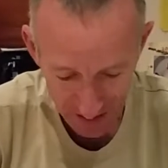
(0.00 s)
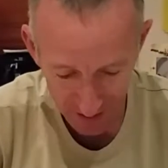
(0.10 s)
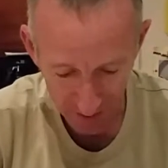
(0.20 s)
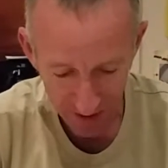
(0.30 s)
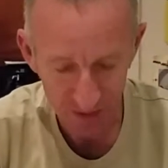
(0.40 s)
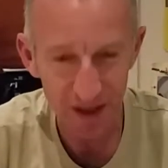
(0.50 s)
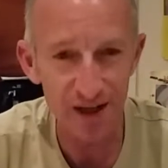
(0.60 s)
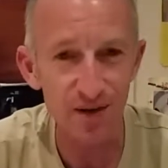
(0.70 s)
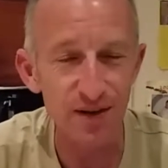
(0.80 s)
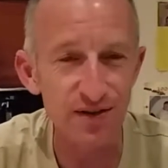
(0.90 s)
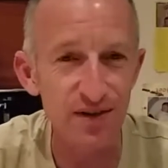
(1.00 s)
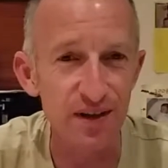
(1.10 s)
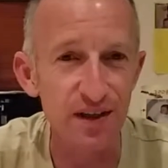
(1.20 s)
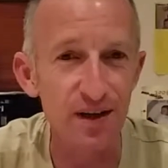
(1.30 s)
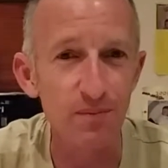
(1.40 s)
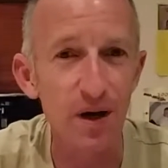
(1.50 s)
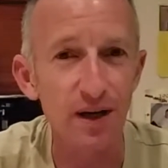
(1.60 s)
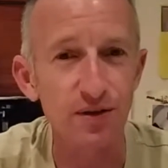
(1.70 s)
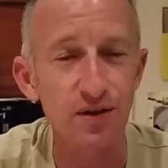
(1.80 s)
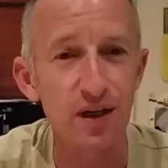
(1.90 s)
Anyway, look, here is the
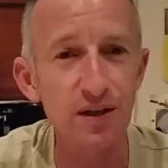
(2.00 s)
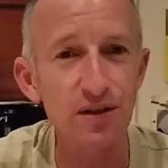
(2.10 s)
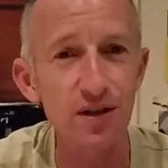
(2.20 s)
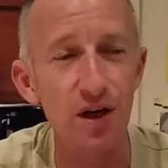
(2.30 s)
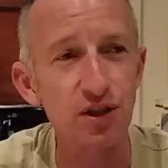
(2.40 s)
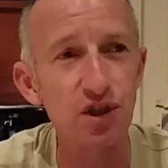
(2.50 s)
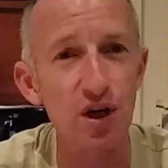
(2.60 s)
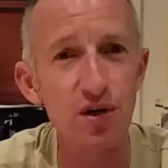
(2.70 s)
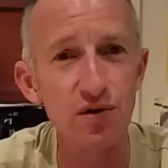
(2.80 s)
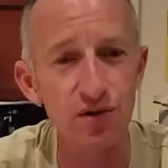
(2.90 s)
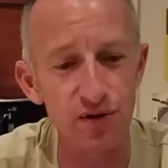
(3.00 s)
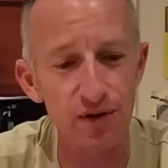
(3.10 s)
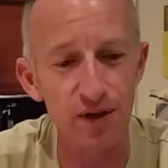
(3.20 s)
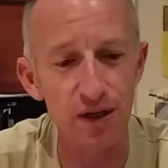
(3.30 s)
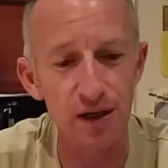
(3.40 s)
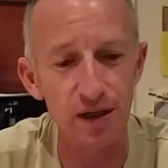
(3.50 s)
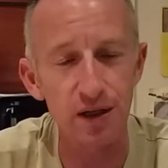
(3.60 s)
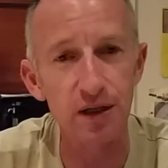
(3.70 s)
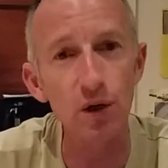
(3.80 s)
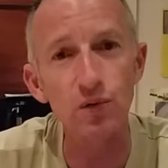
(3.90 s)
Mark II Kingston. I chose the
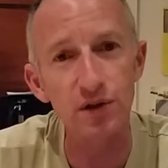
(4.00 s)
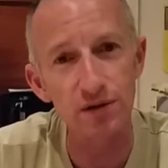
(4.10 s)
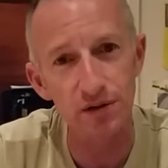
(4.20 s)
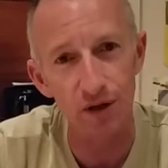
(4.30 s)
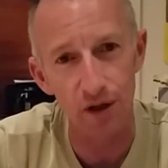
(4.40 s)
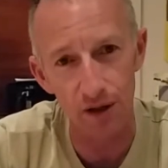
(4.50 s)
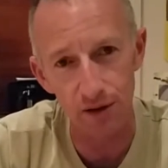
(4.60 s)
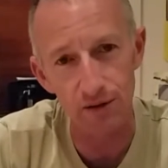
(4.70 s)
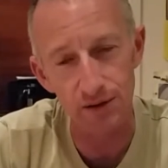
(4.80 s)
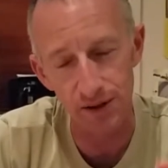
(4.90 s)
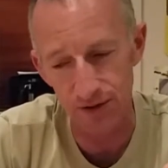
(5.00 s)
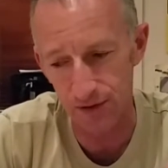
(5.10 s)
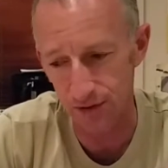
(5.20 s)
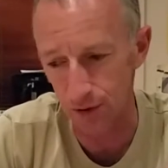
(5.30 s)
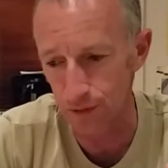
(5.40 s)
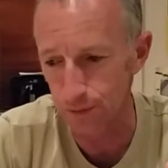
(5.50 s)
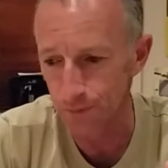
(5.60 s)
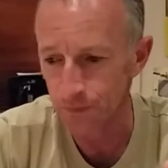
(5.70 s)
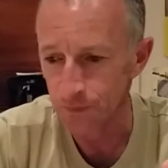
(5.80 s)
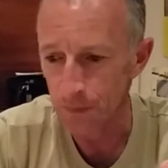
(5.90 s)
gilt dial, as it's called,
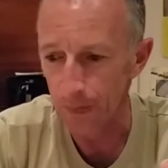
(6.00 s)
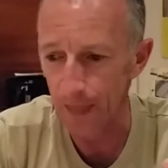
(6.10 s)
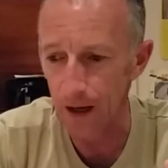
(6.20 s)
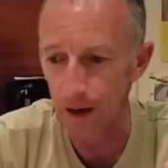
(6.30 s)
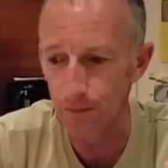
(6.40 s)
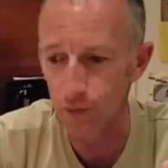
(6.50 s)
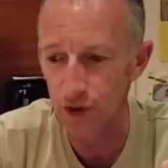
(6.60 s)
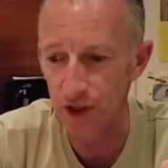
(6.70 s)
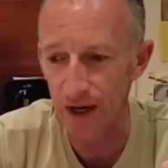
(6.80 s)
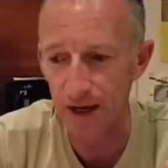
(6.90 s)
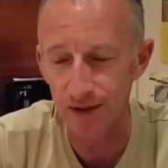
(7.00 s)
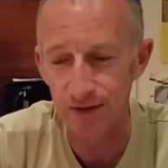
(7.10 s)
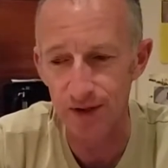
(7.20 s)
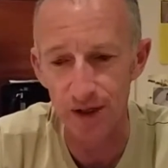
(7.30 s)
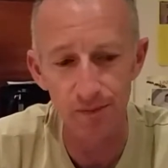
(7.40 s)
which has